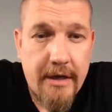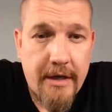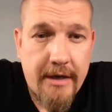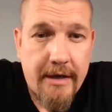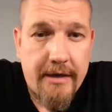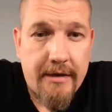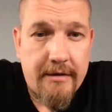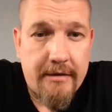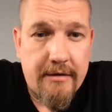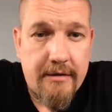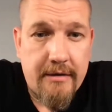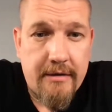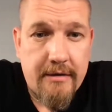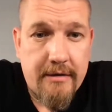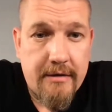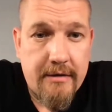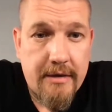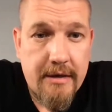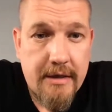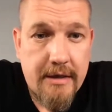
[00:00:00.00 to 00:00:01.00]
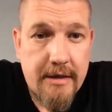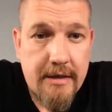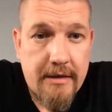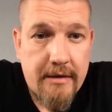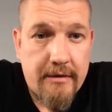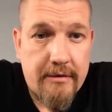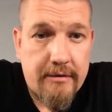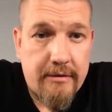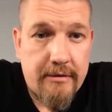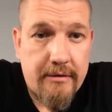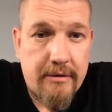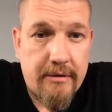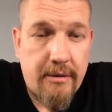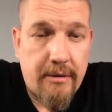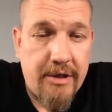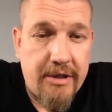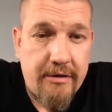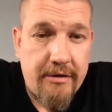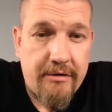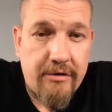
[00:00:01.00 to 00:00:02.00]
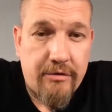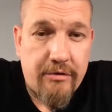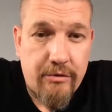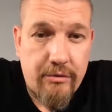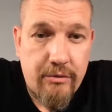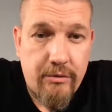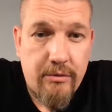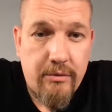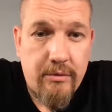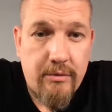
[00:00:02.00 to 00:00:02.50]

and the ability to do